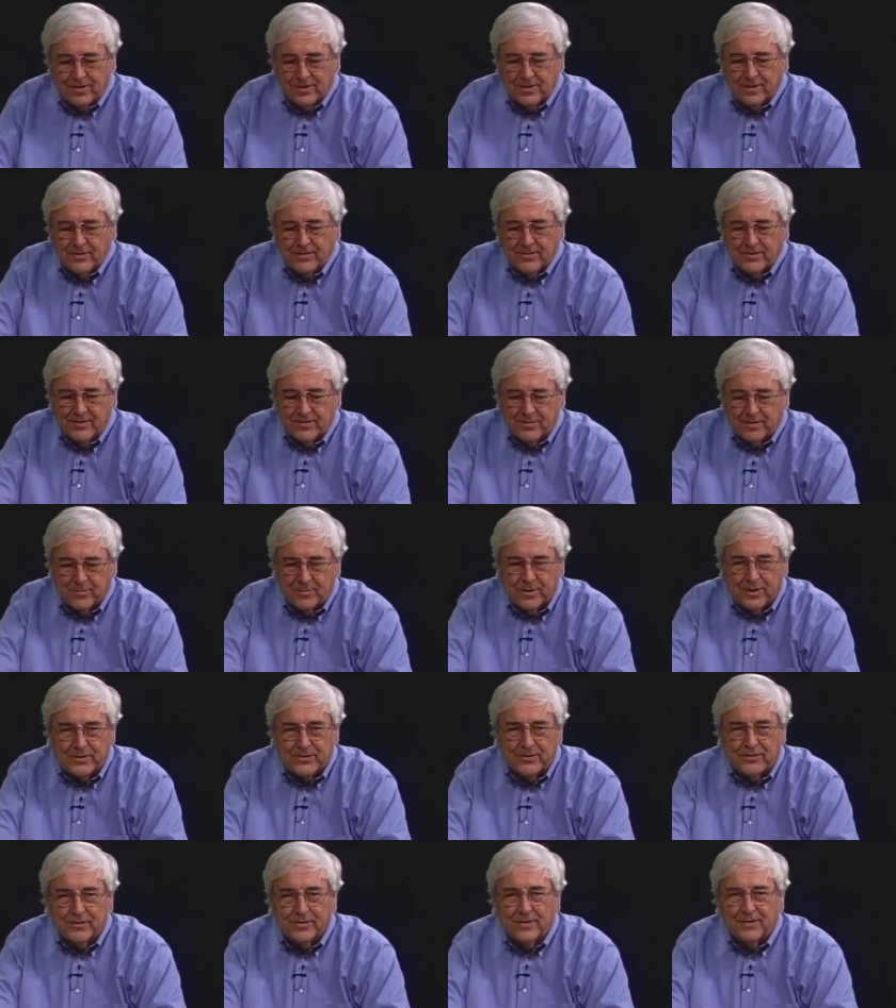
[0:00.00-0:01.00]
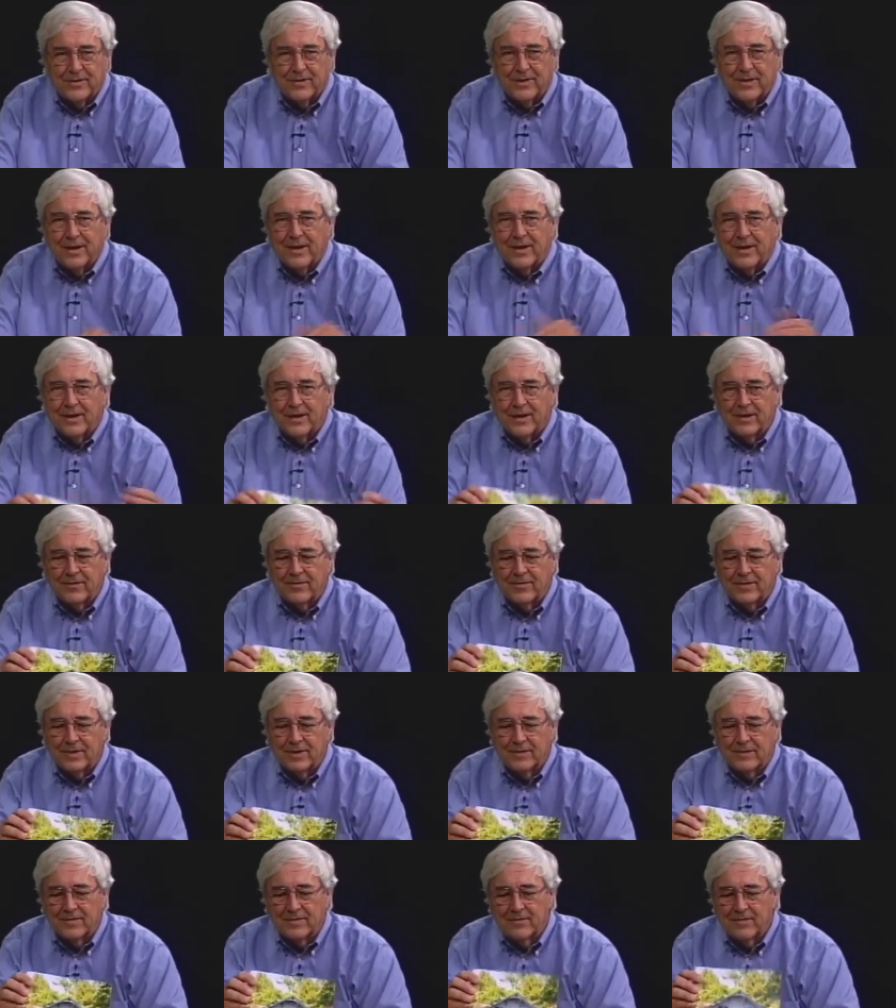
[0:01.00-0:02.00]
This is a picture of the of
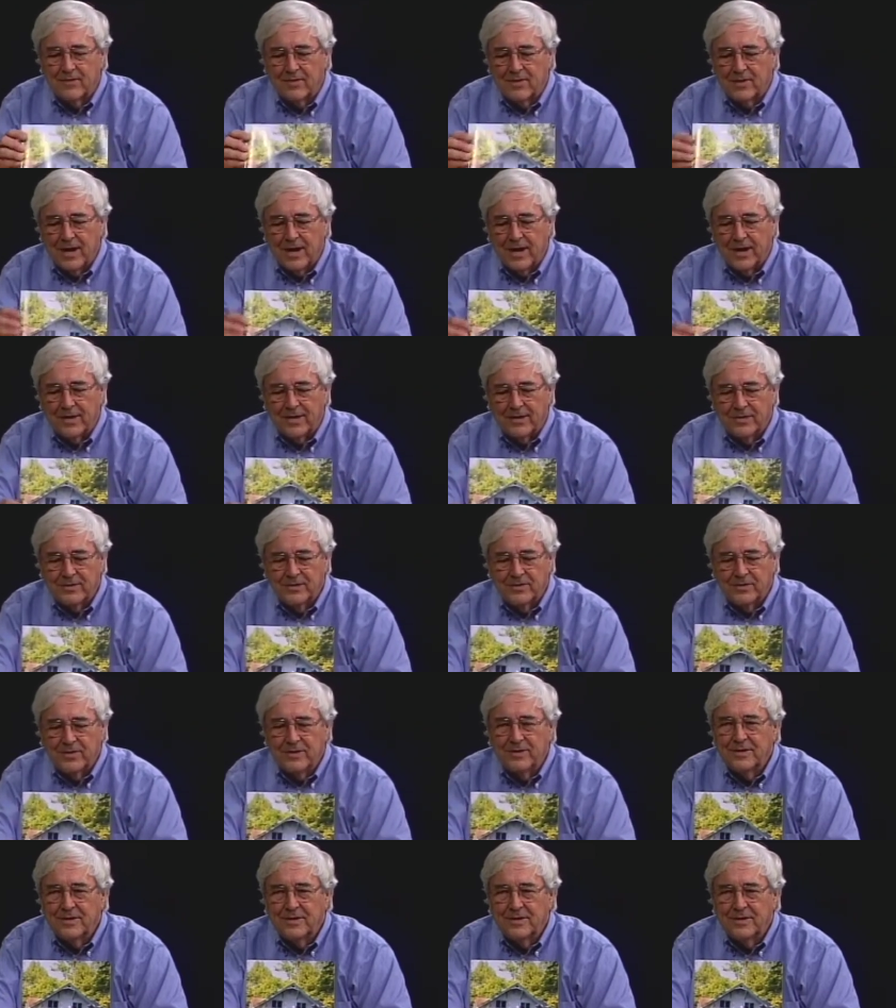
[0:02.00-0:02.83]
the cottage